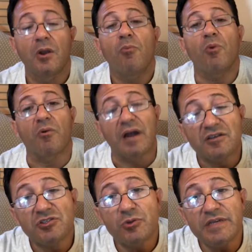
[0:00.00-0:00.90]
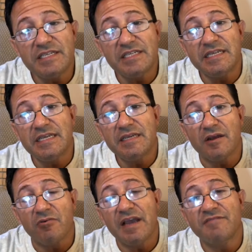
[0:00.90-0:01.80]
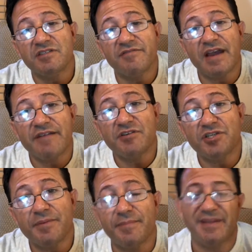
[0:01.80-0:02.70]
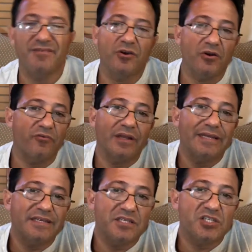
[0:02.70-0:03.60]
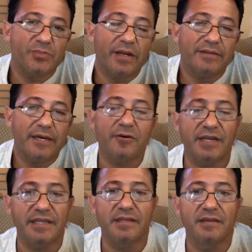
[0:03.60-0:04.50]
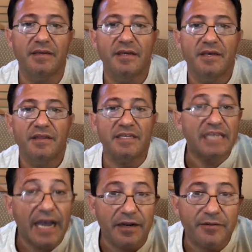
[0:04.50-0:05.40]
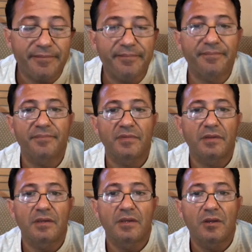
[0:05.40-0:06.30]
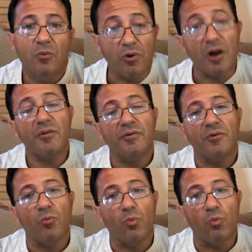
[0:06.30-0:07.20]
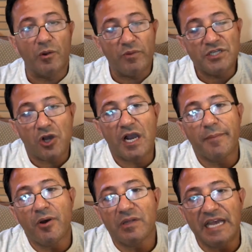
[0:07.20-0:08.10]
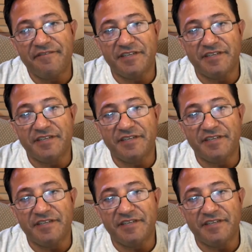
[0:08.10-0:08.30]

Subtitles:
Where else do we see a right of survivorship, even though it really isn't spelled out in the title? Well, when we talk about life